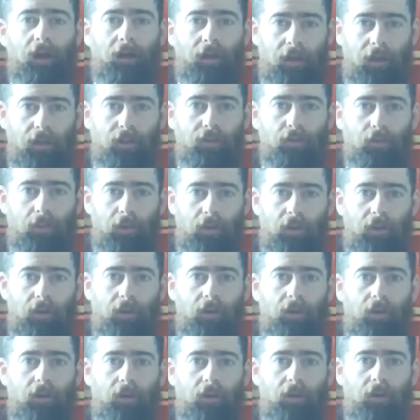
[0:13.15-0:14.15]
Yes, we
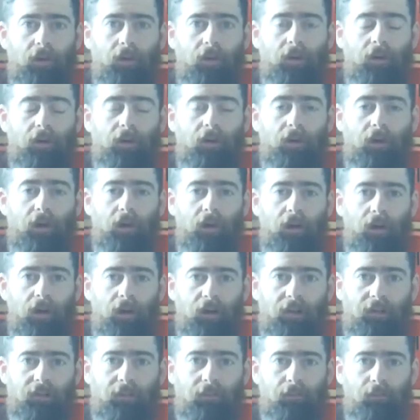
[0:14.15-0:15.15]

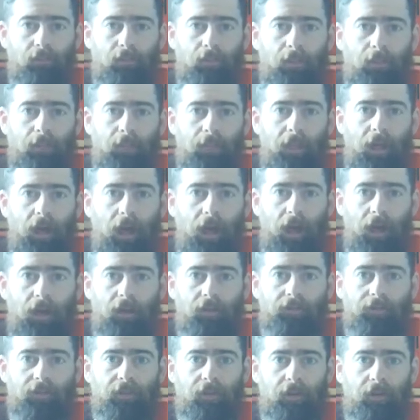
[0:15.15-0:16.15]
are. I
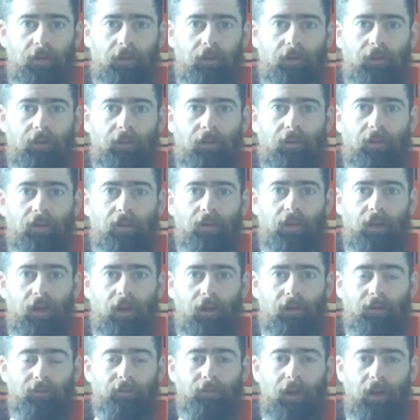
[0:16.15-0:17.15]
feel
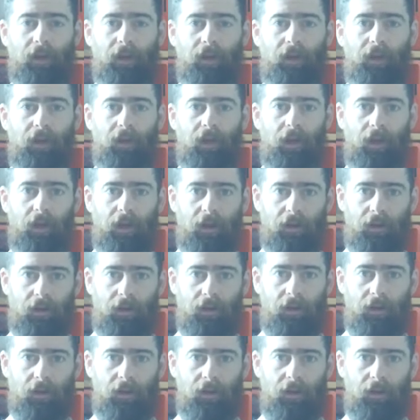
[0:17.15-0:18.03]
stuck in my head.